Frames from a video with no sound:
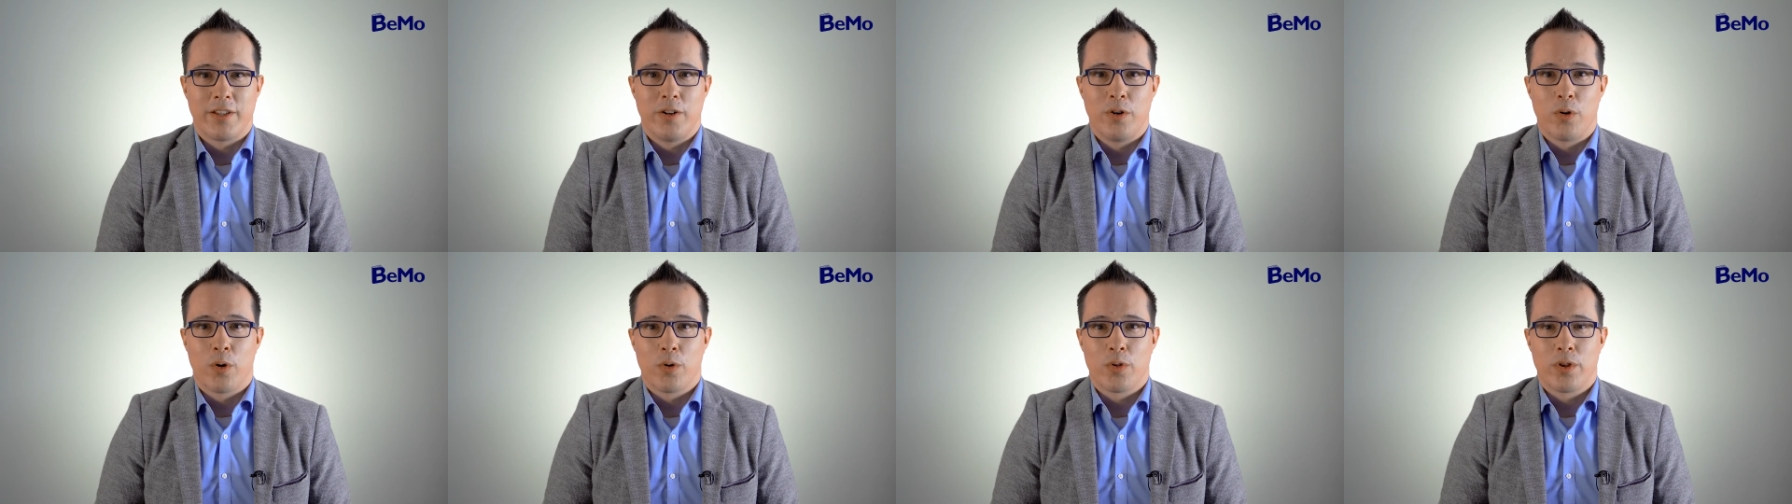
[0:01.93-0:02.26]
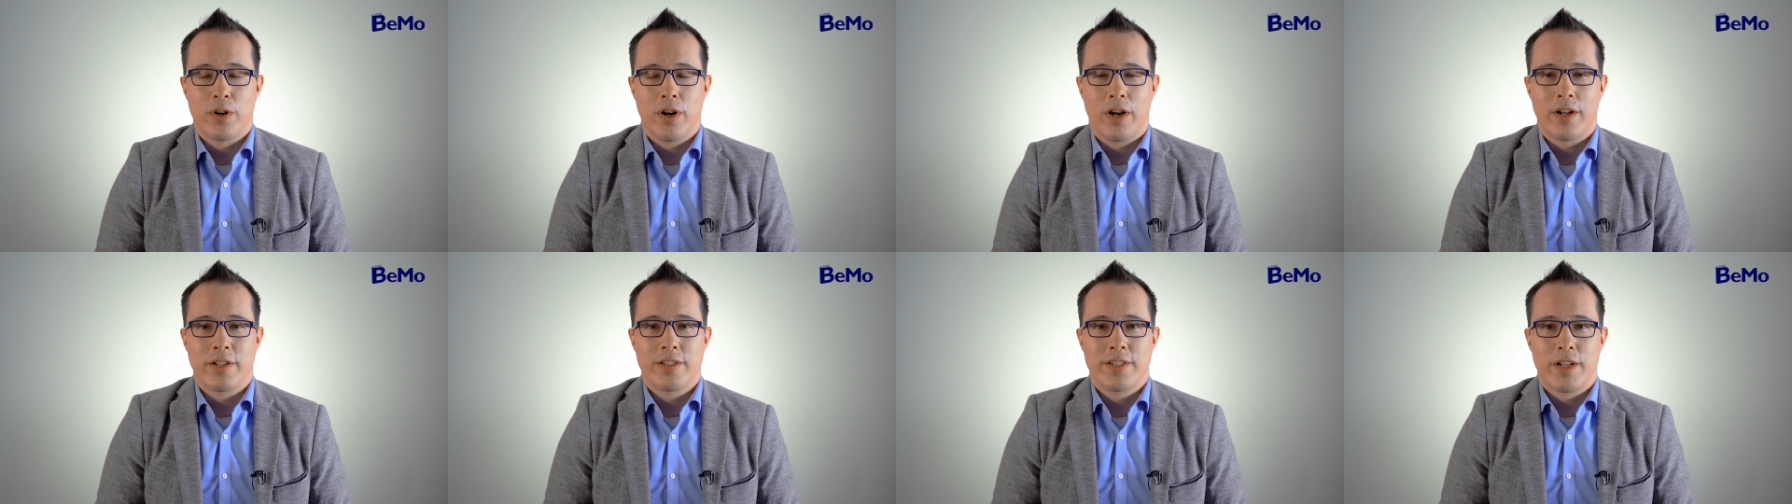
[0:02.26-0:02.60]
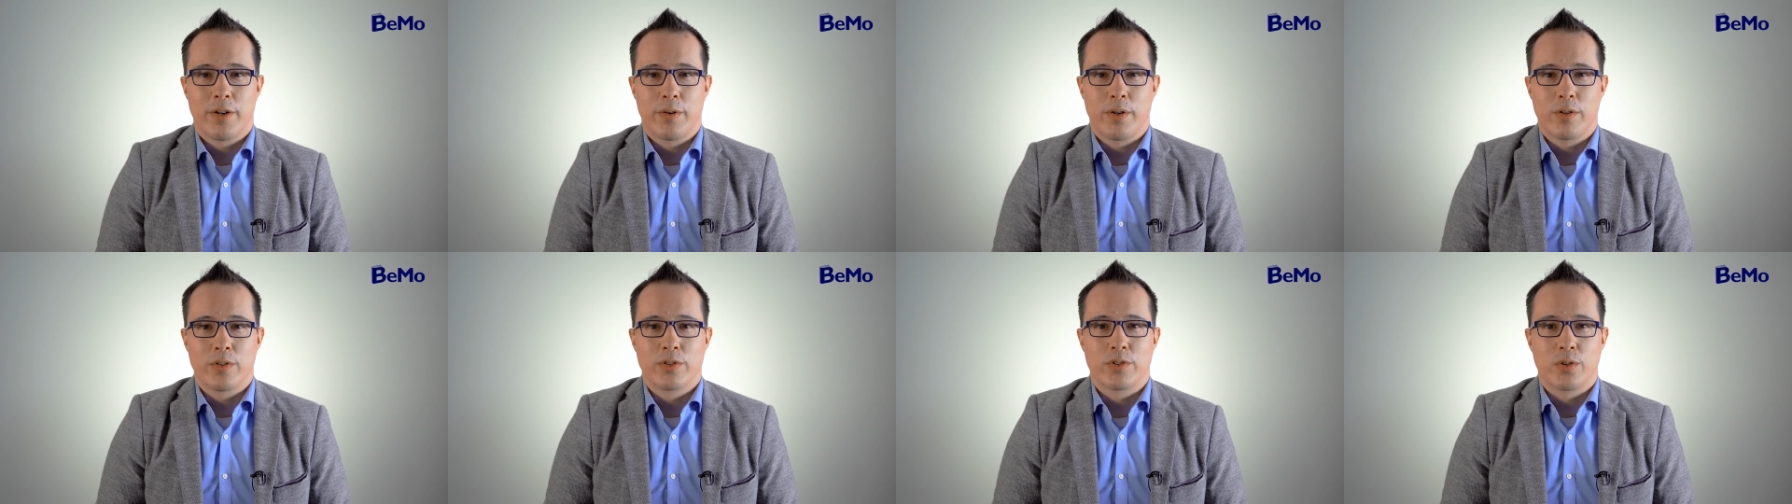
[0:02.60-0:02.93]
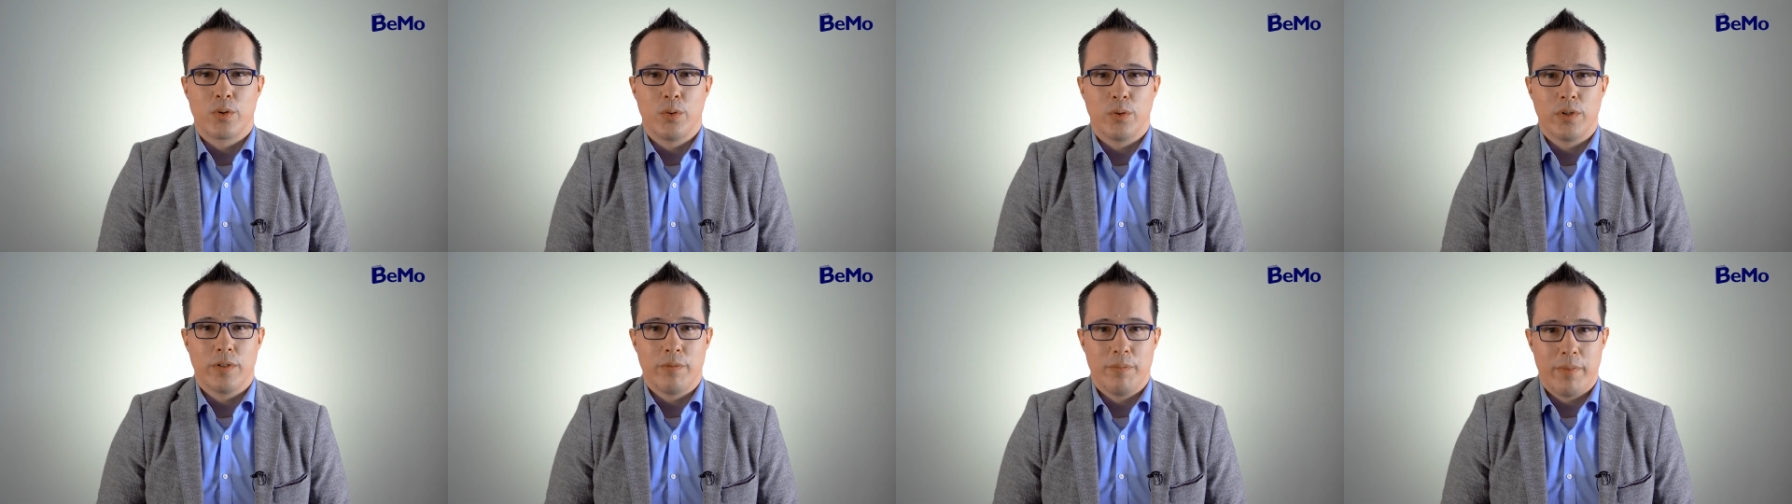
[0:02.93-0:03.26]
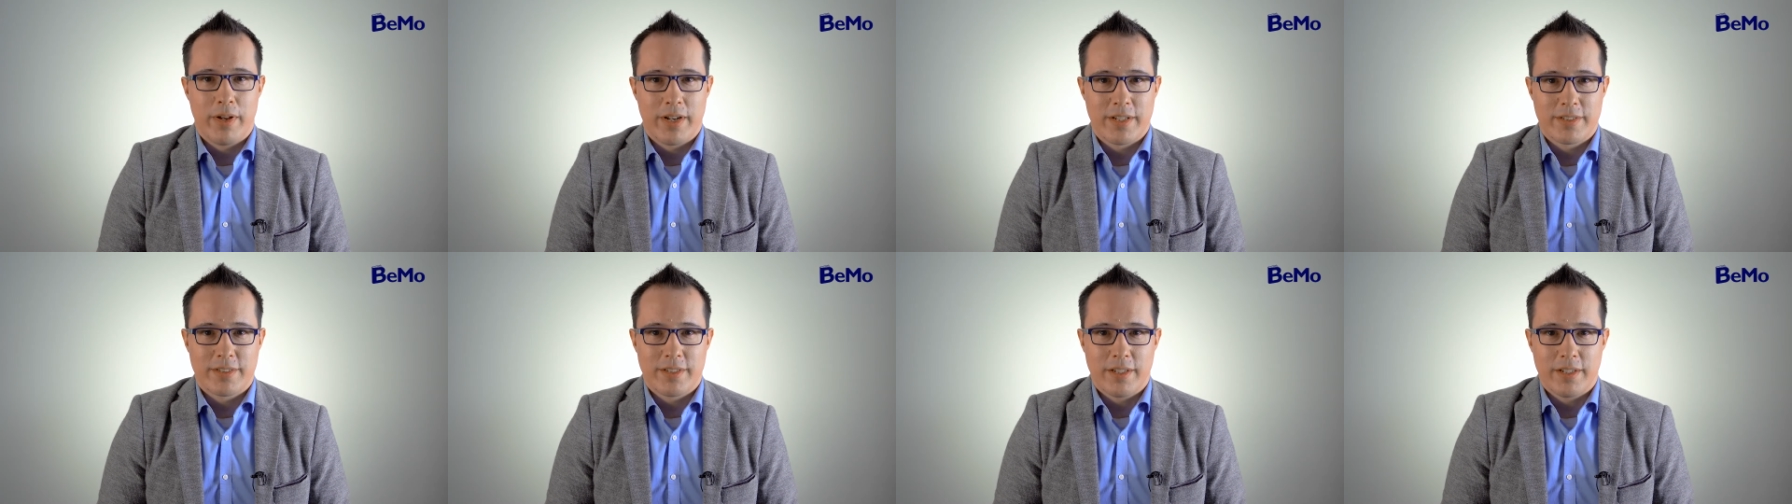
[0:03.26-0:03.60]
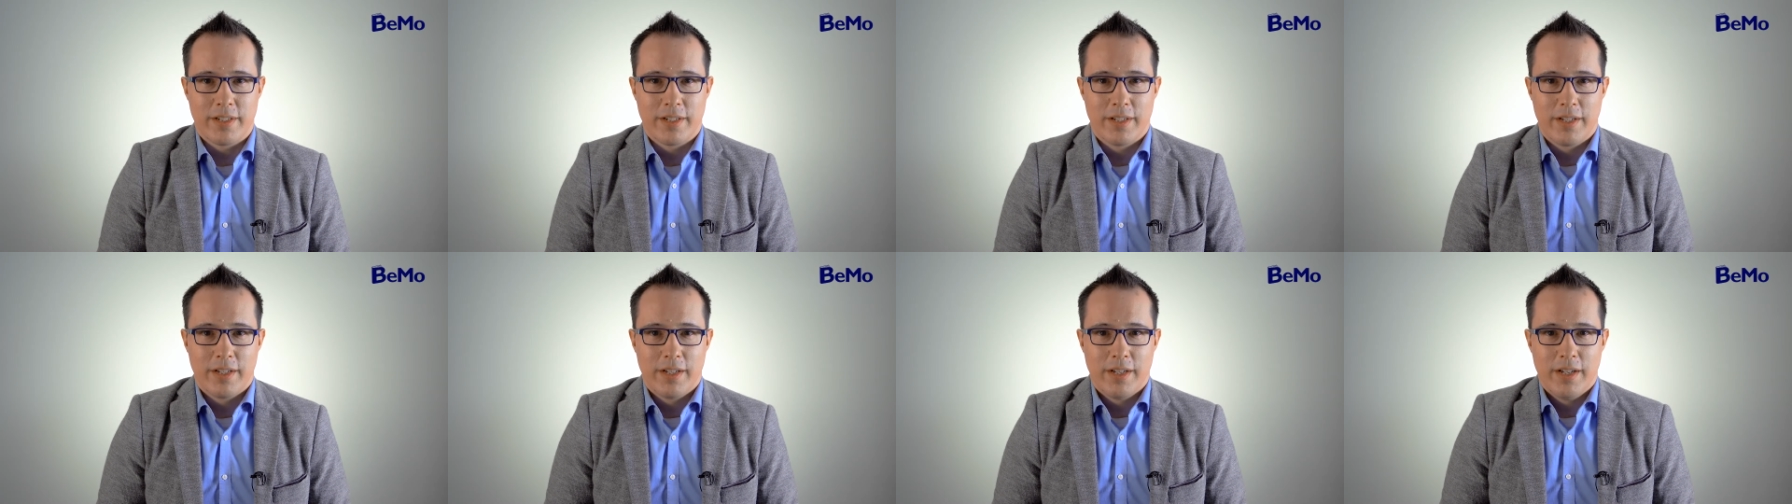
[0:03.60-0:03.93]
the Northern Ontario School of
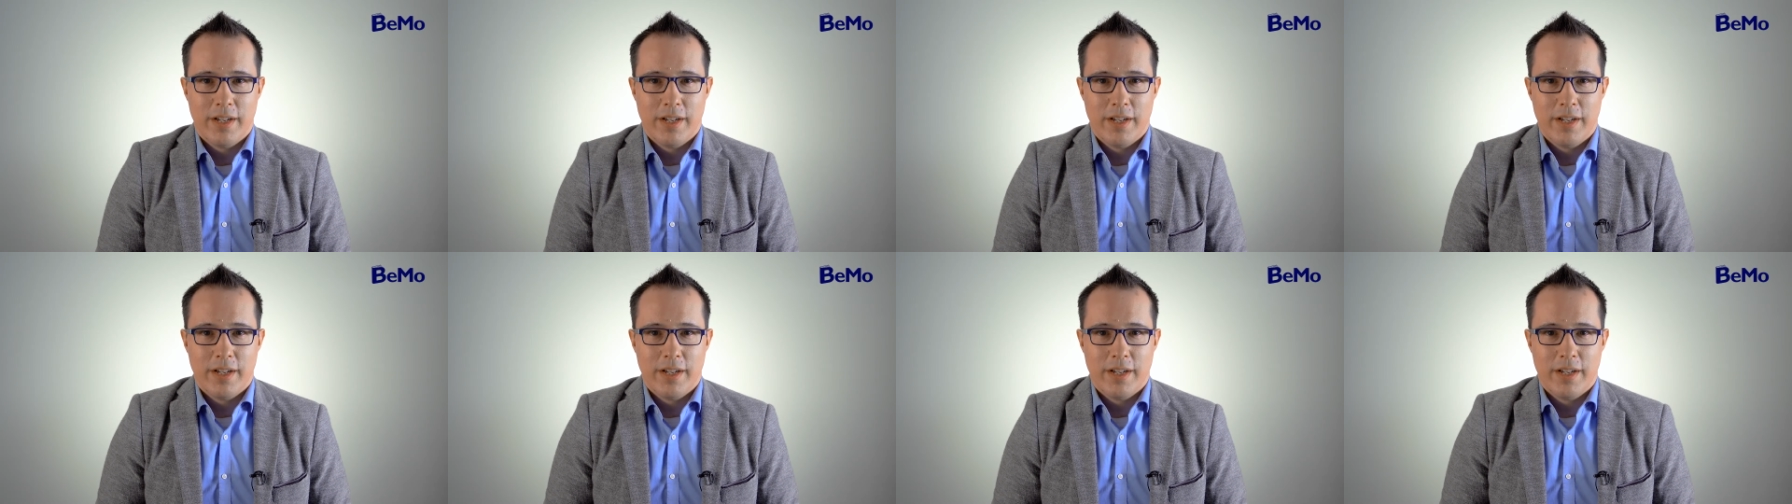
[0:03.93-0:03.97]
Medicine?